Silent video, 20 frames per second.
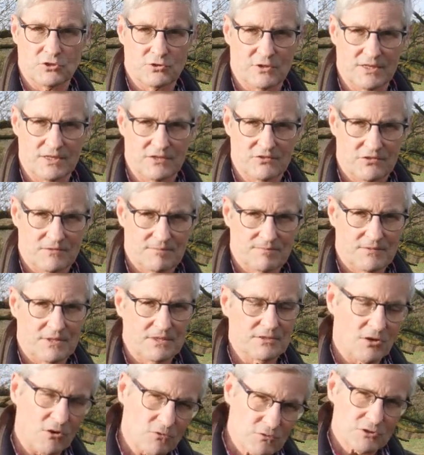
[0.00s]
trees,
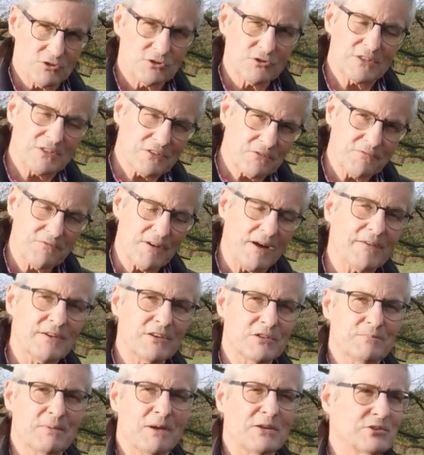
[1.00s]
And alder trees are very
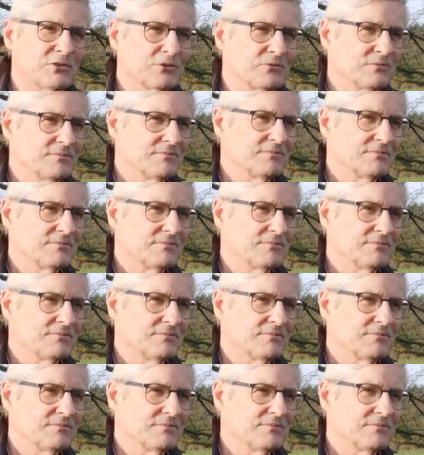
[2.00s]
special.